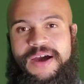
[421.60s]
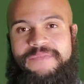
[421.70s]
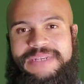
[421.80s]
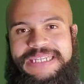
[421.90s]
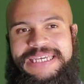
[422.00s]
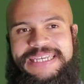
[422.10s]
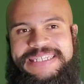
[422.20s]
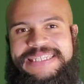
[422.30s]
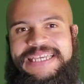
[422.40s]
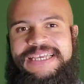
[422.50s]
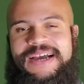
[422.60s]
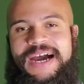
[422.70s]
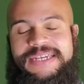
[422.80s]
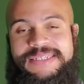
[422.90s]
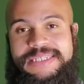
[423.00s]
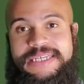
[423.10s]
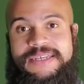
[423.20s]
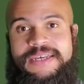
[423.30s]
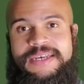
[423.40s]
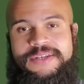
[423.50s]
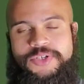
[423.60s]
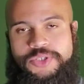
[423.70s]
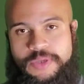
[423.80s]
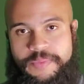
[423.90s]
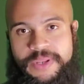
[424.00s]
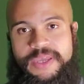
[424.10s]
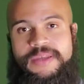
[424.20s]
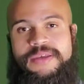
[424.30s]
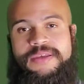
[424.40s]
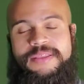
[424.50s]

of DCIC, distributing,